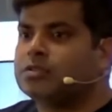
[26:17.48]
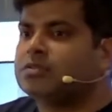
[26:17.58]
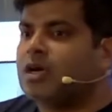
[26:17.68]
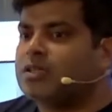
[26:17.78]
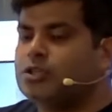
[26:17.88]

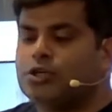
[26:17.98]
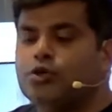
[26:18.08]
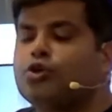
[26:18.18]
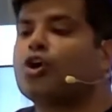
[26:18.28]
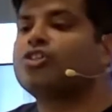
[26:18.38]
you
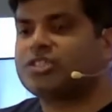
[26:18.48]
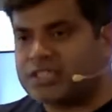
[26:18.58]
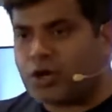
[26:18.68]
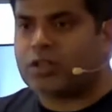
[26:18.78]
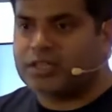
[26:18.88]
don't see
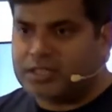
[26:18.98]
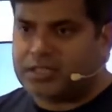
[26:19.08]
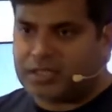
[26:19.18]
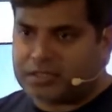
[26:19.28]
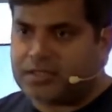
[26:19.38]
all the
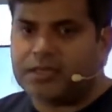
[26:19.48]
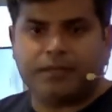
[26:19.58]
details there.